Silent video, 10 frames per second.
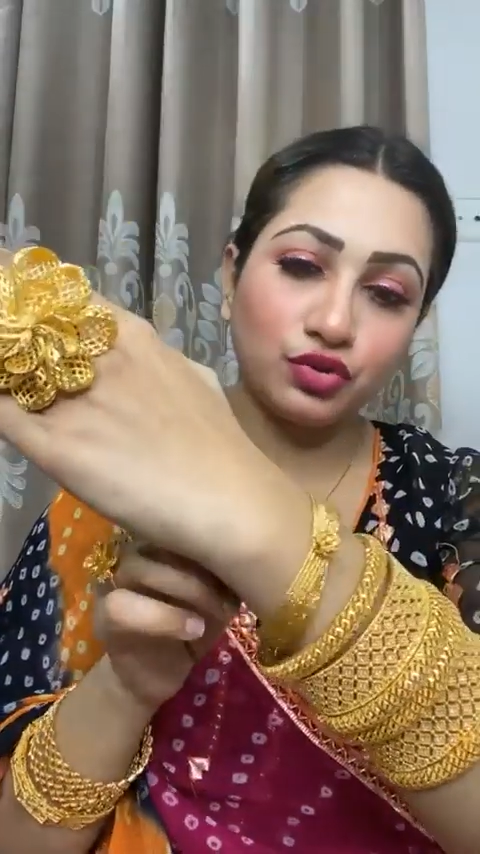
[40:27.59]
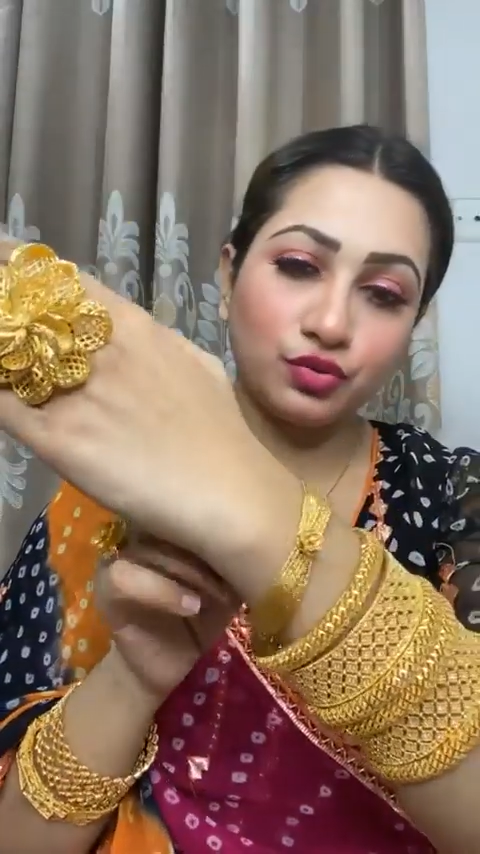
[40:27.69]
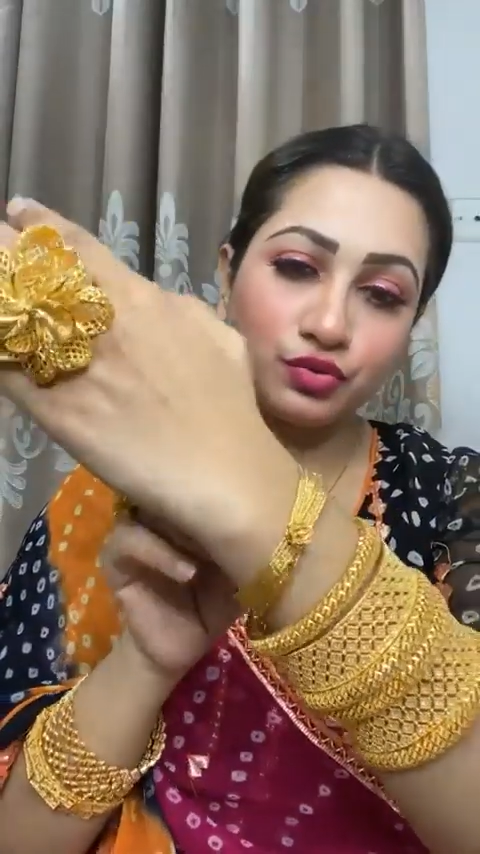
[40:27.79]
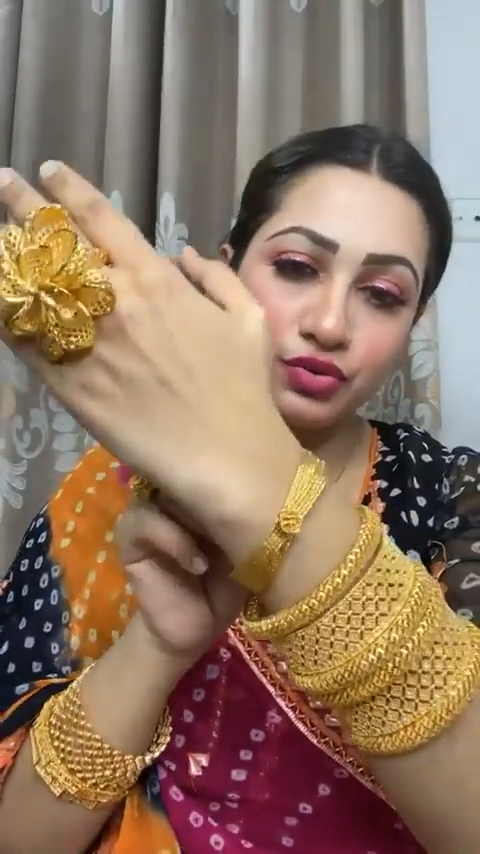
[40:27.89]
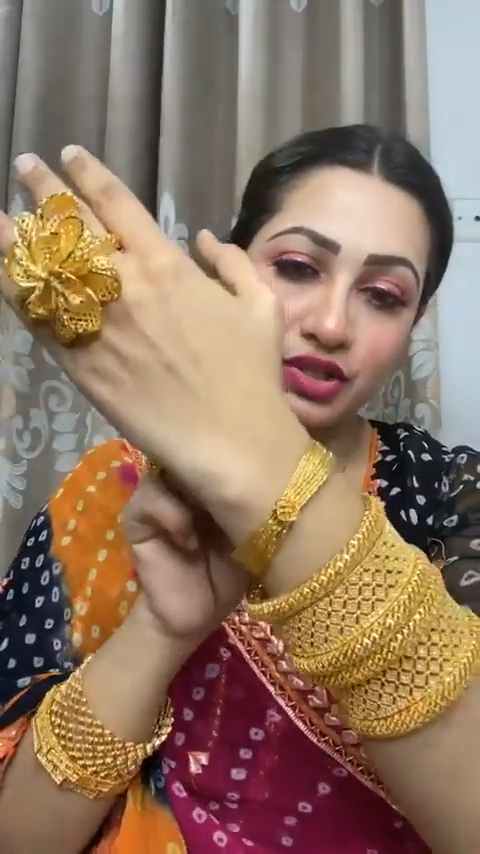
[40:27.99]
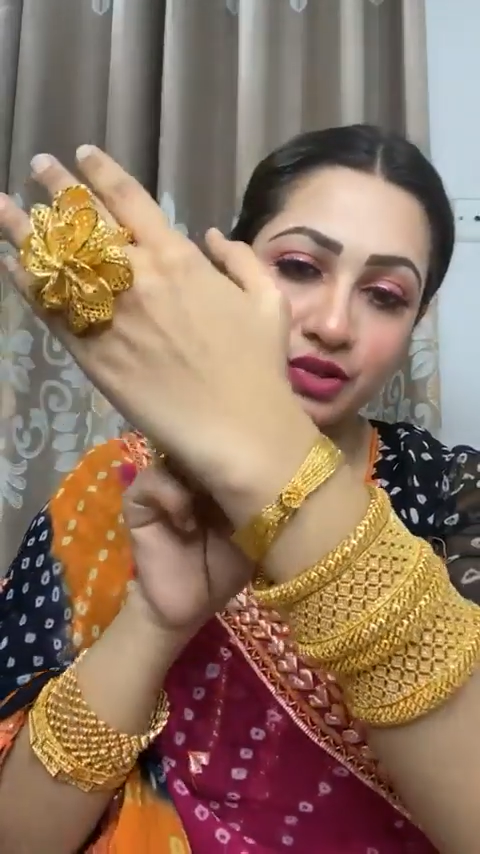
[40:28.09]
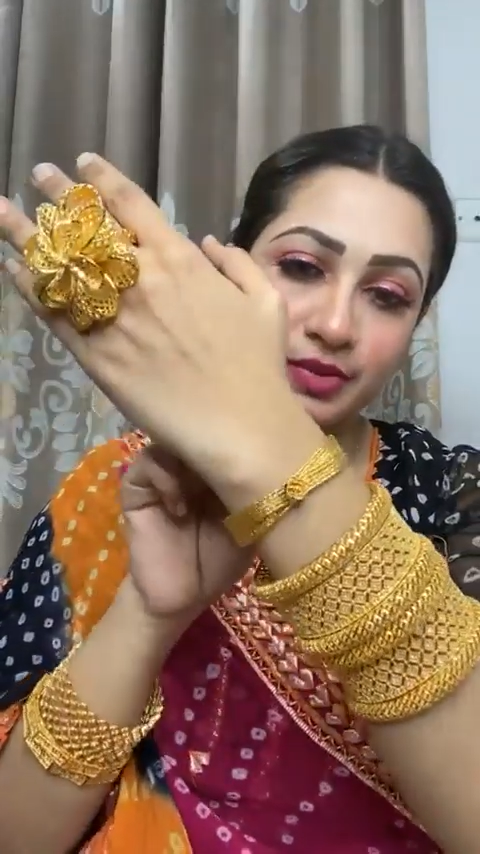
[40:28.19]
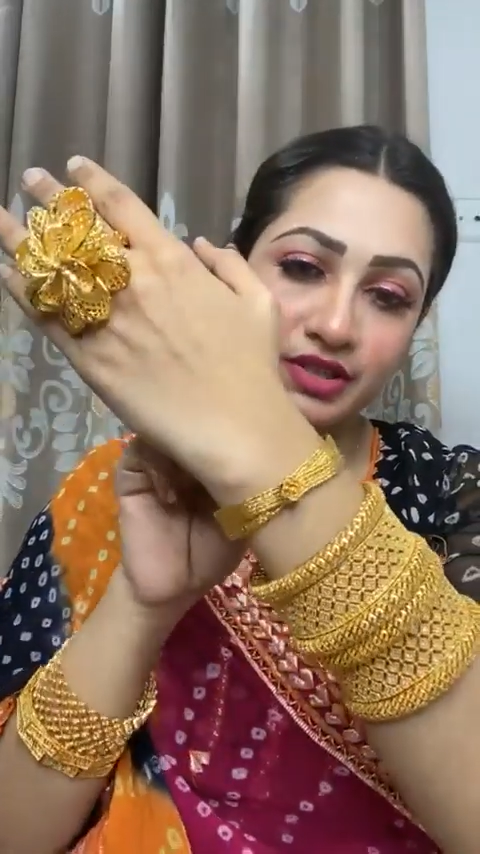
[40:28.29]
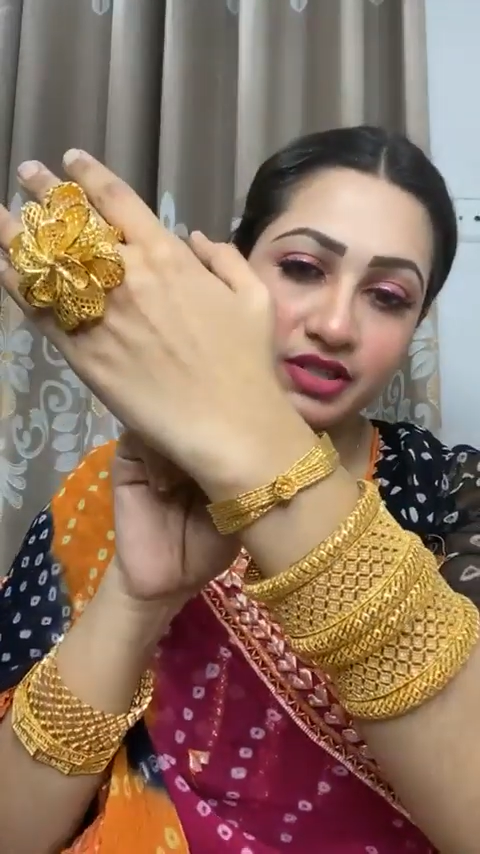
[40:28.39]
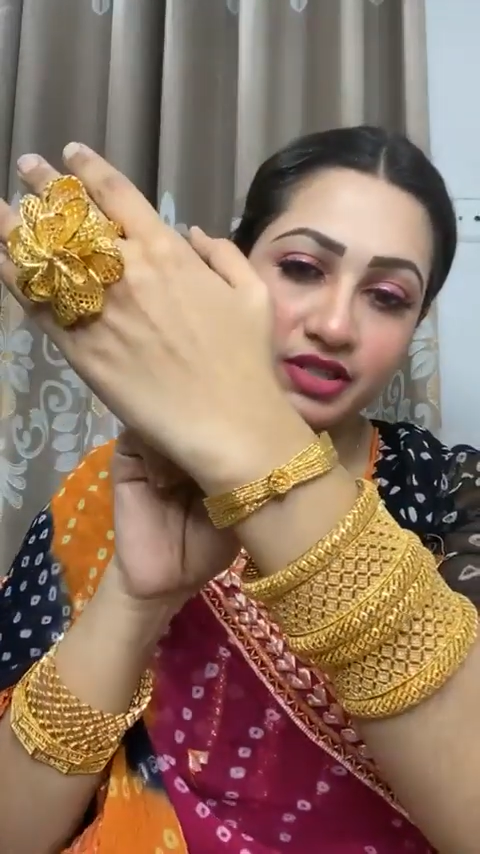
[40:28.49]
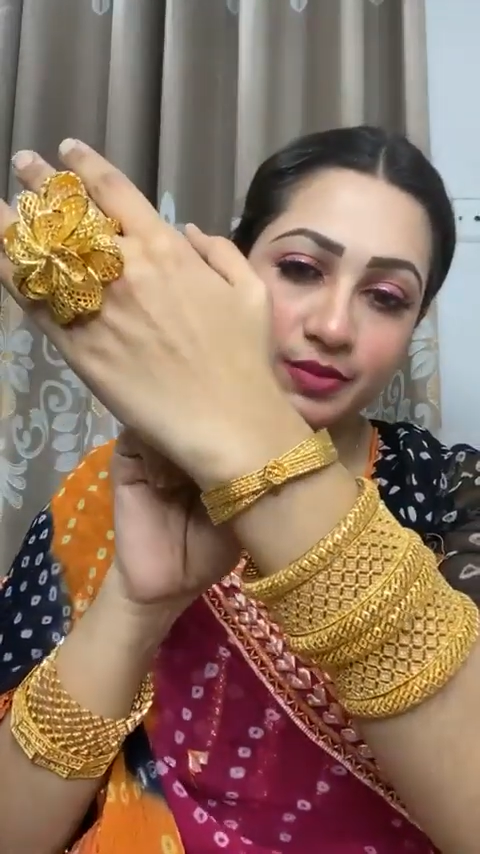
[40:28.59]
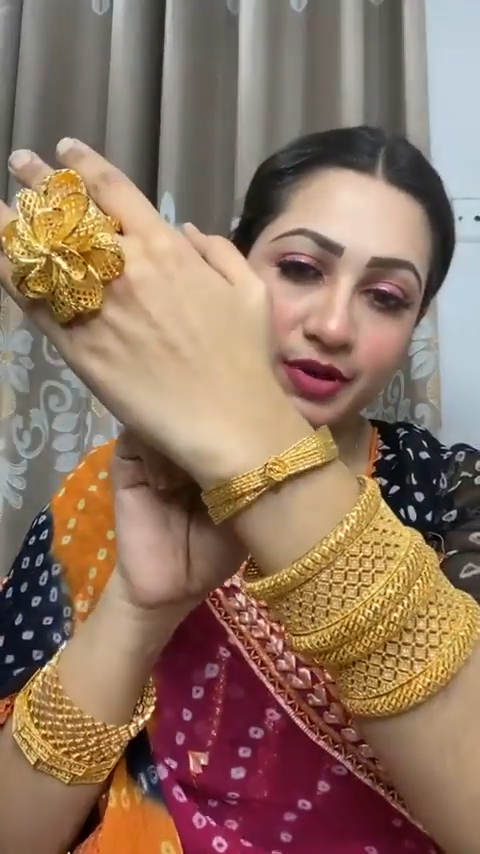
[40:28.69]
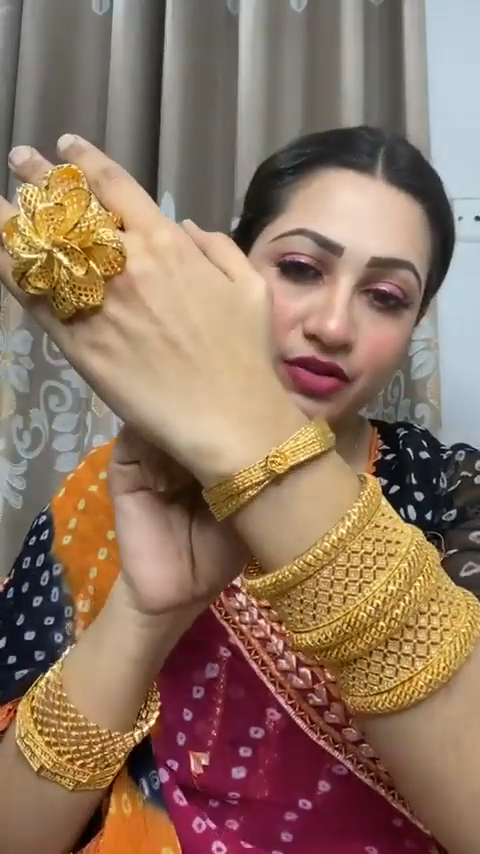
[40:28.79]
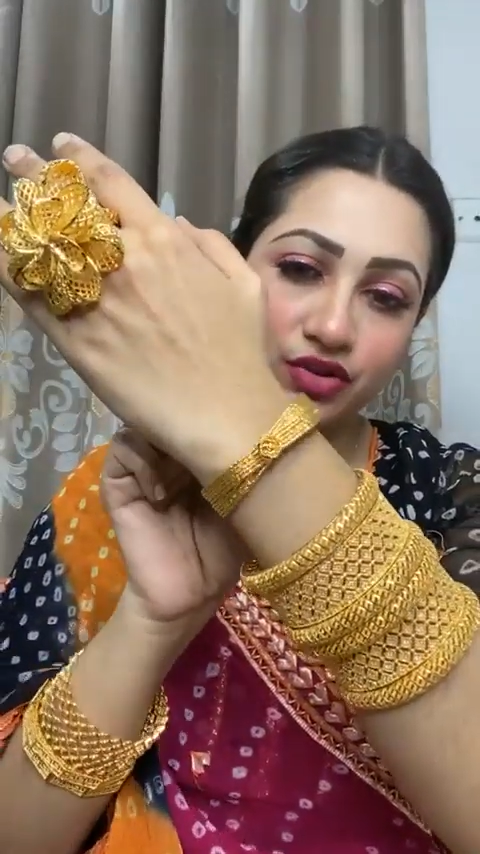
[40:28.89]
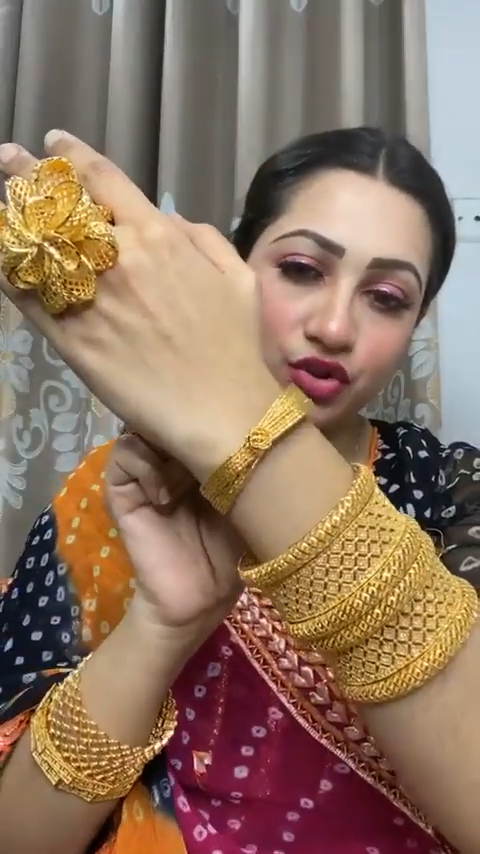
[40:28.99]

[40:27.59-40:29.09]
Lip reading: Kufun, the Trabasa, the price of